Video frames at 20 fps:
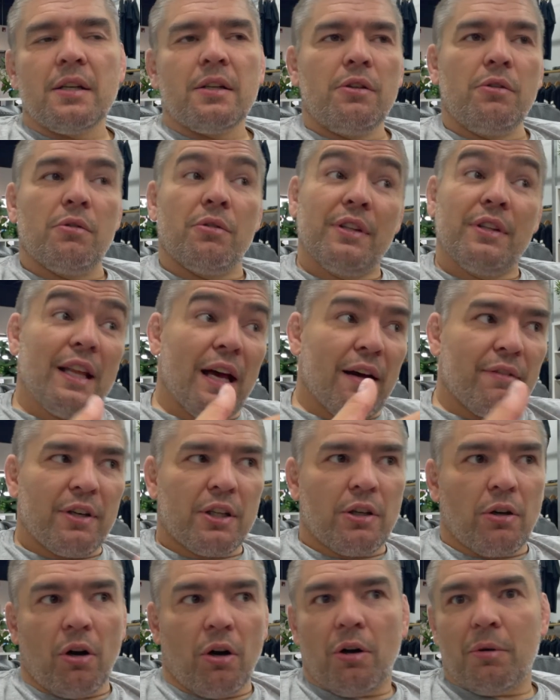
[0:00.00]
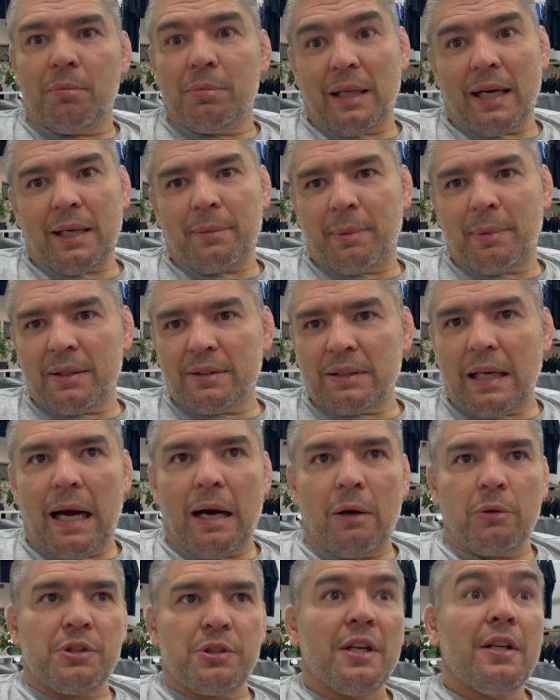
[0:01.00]
You never call black belt
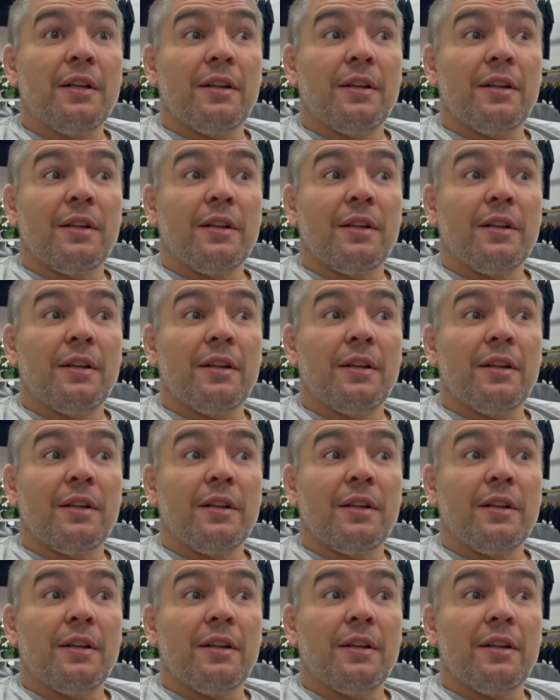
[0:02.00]
out.